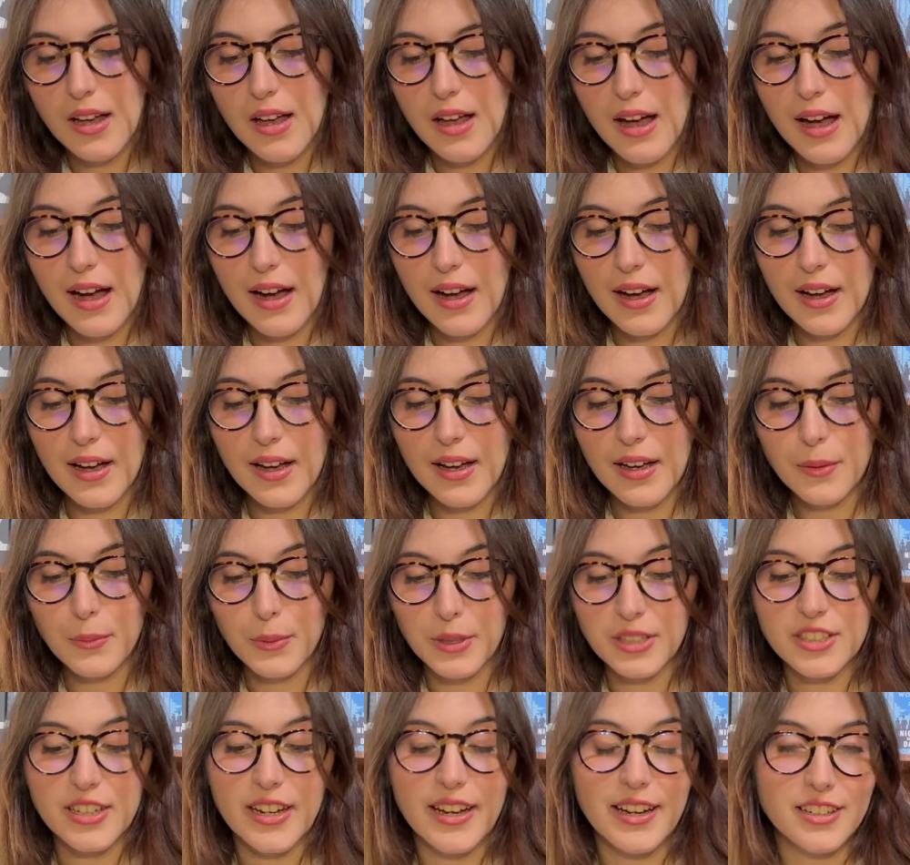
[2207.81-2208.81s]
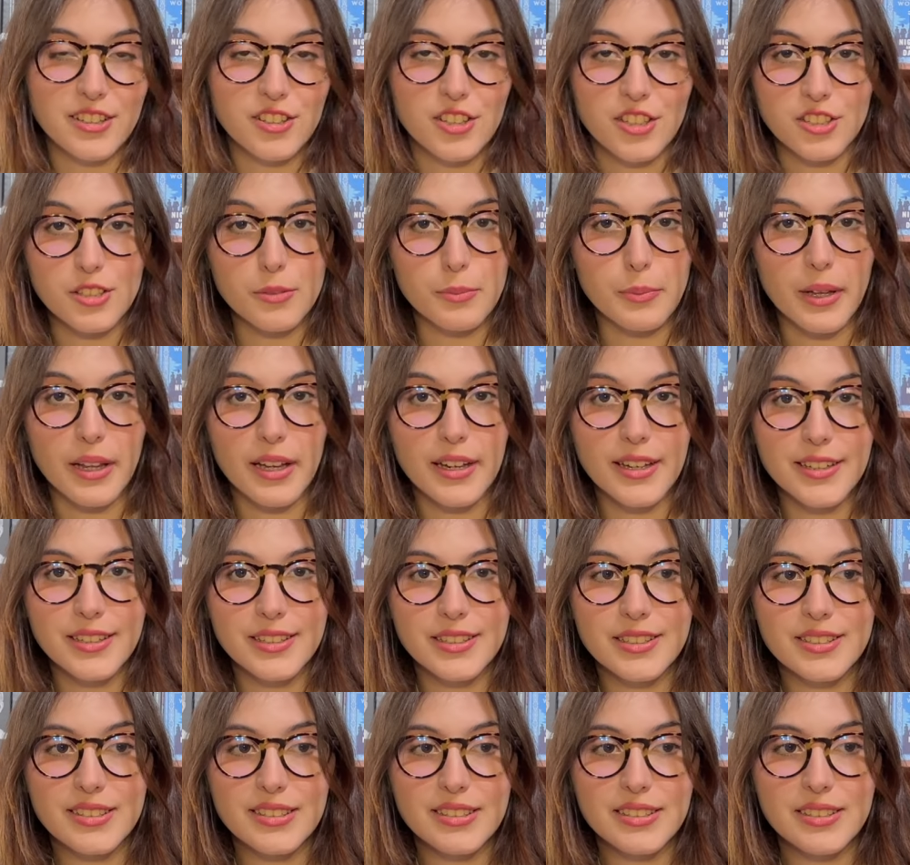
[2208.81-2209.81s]
I wish I had such a
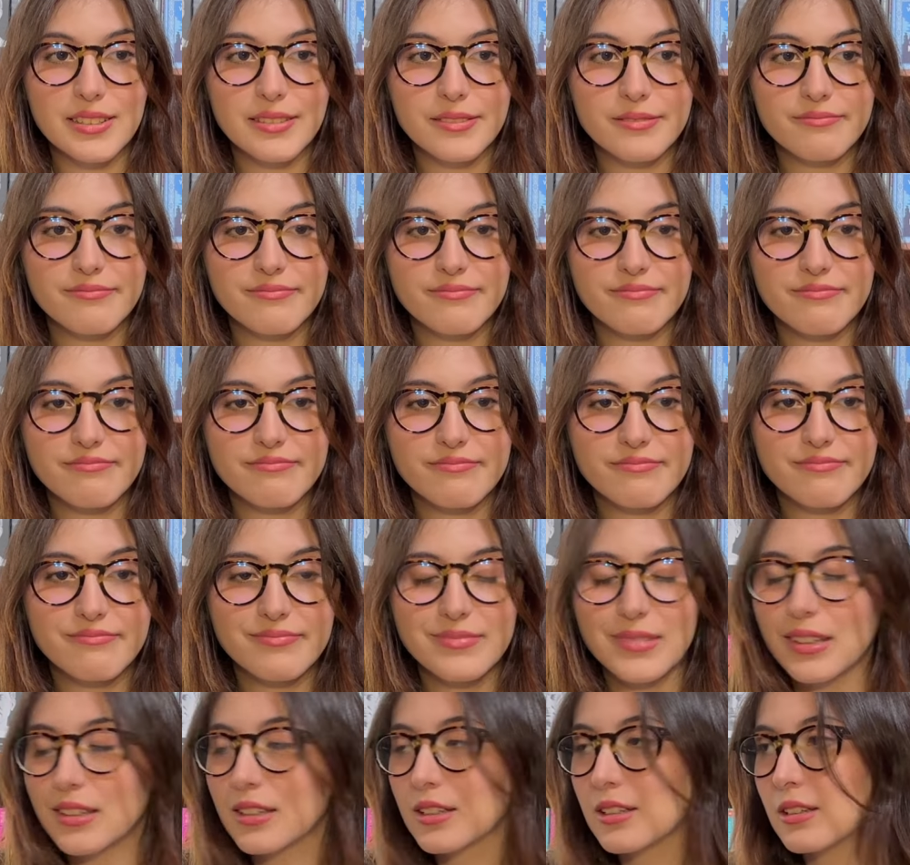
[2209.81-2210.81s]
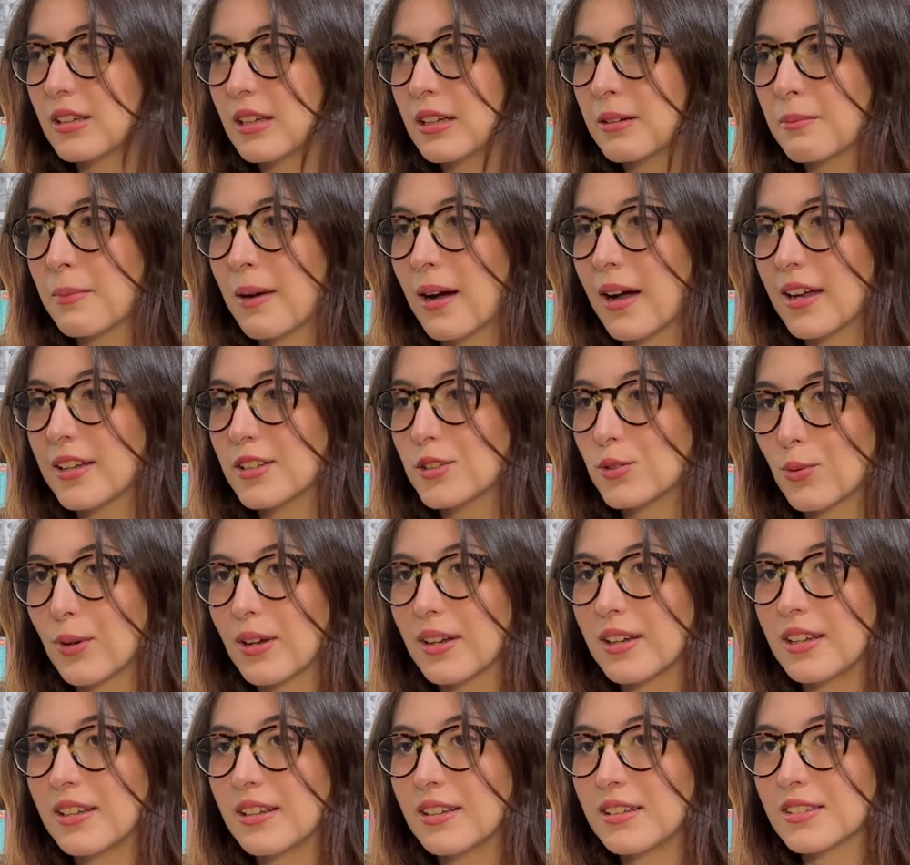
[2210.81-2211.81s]
place in my
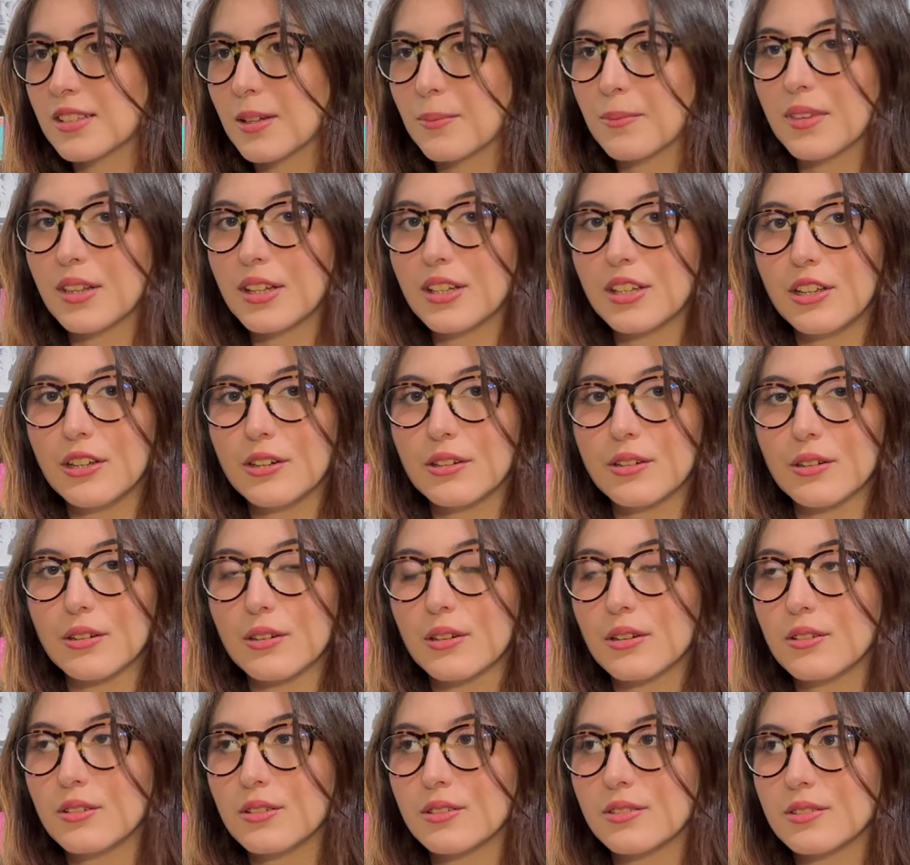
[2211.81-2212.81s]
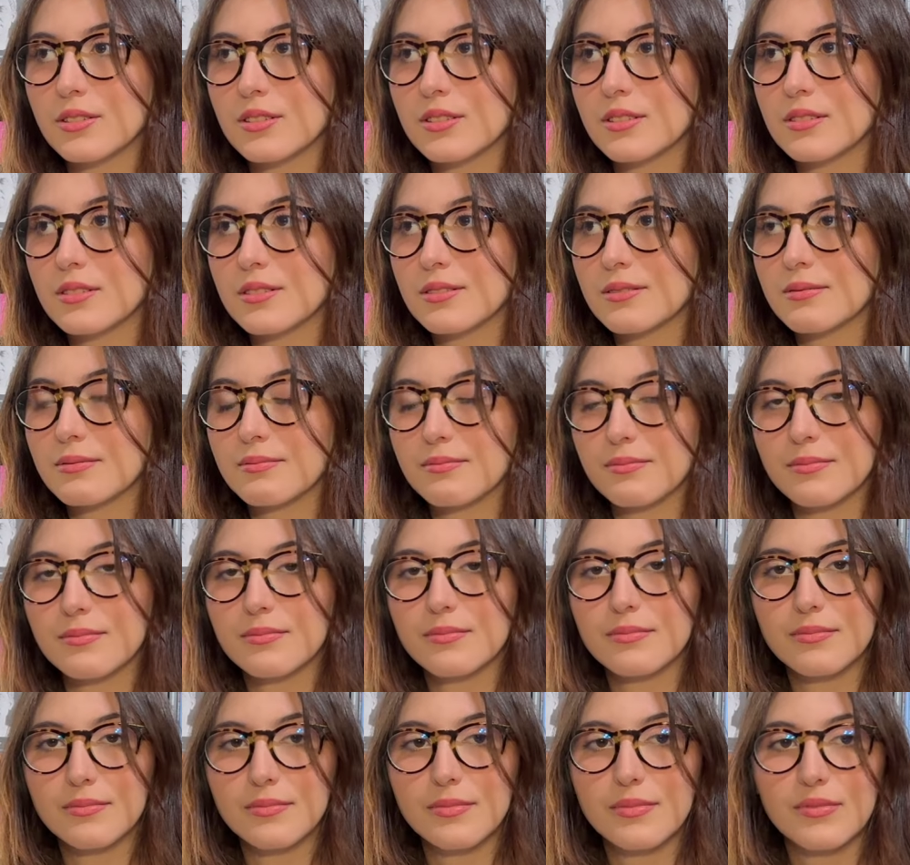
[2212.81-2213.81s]
20 something year old
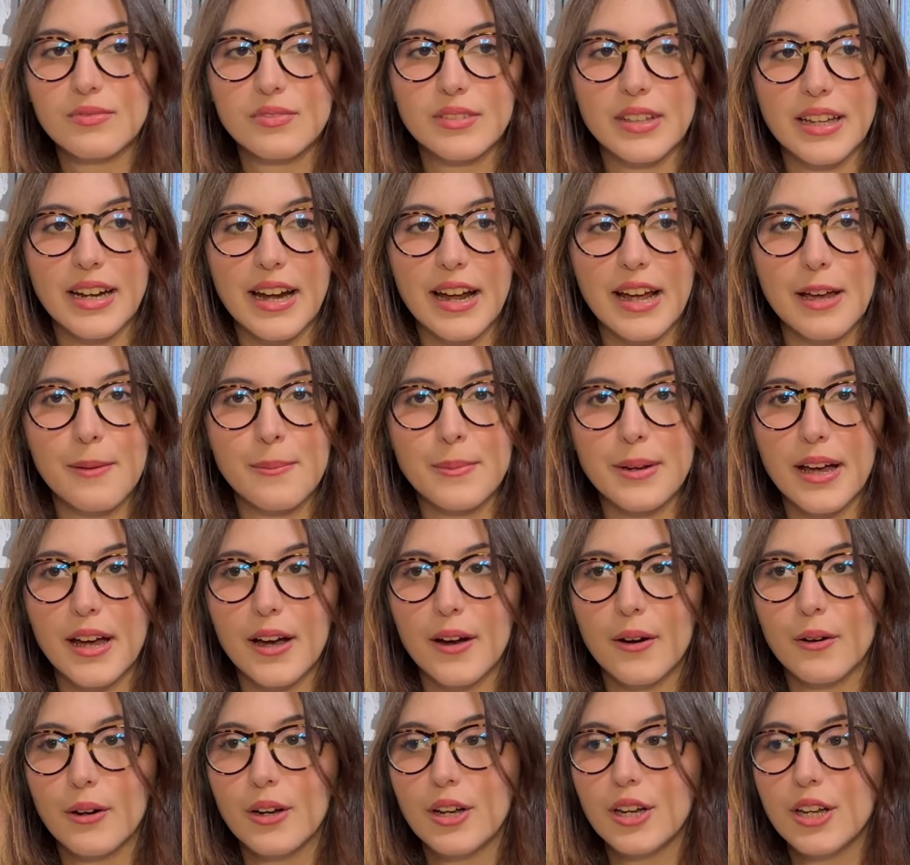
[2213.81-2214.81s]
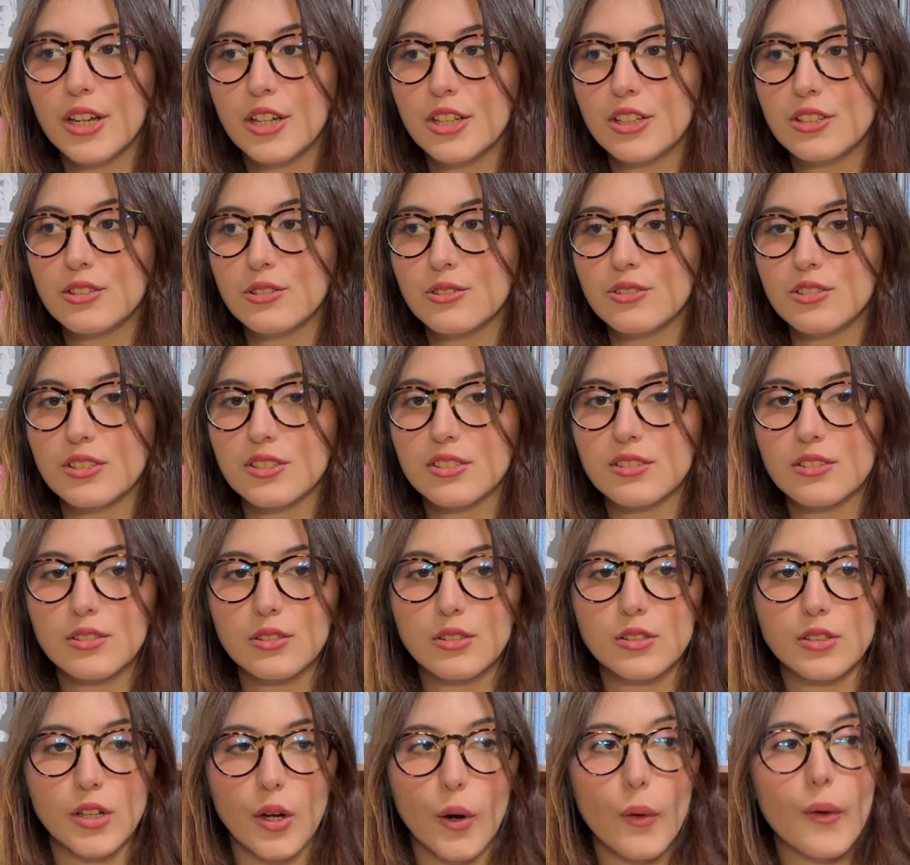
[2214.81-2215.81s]
that I am now to just
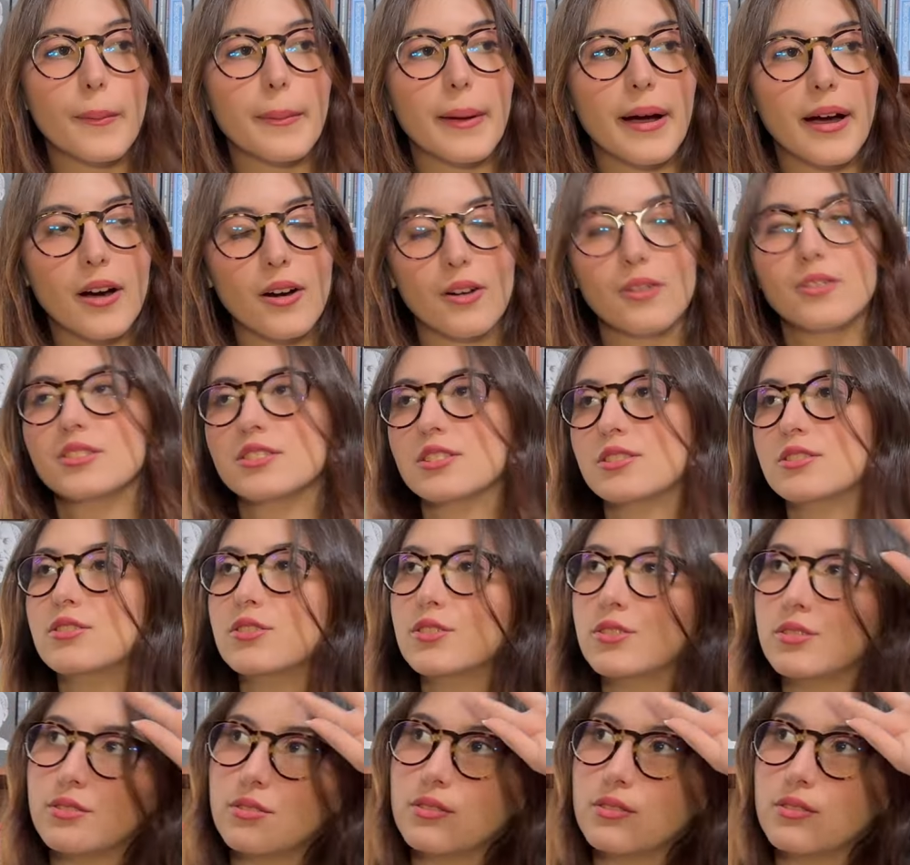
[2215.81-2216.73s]
go about and